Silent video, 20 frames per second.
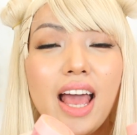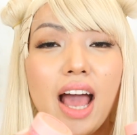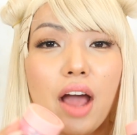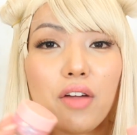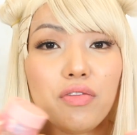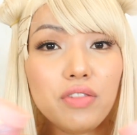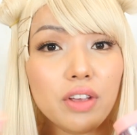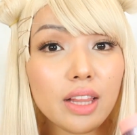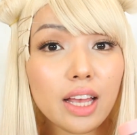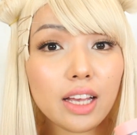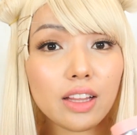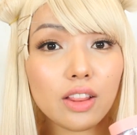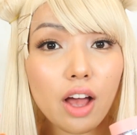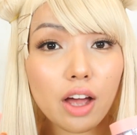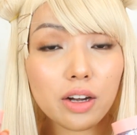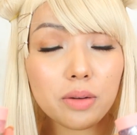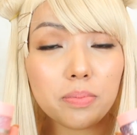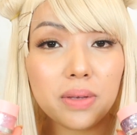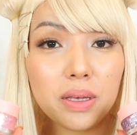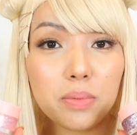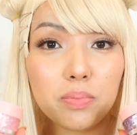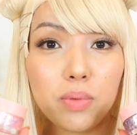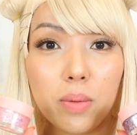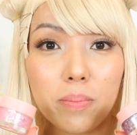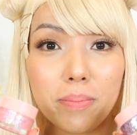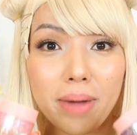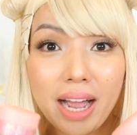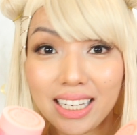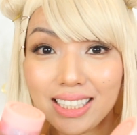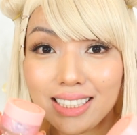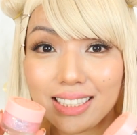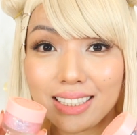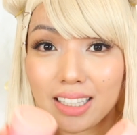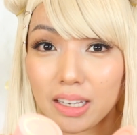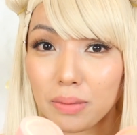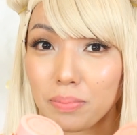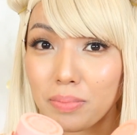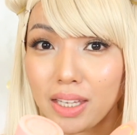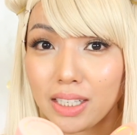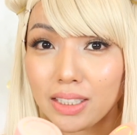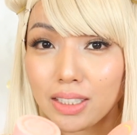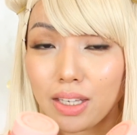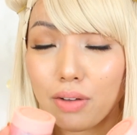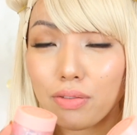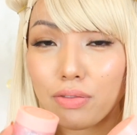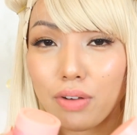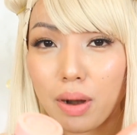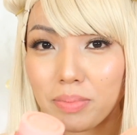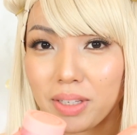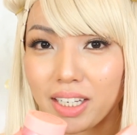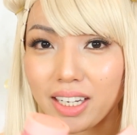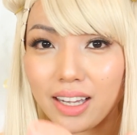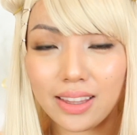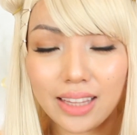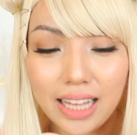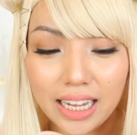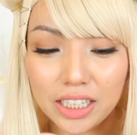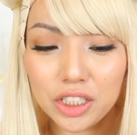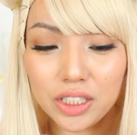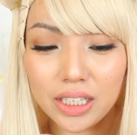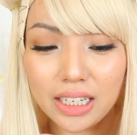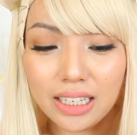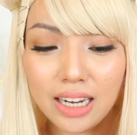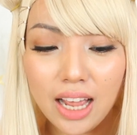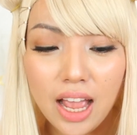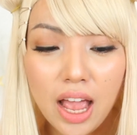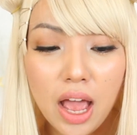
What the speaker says: I feel like a lot of people might skip this from the collection.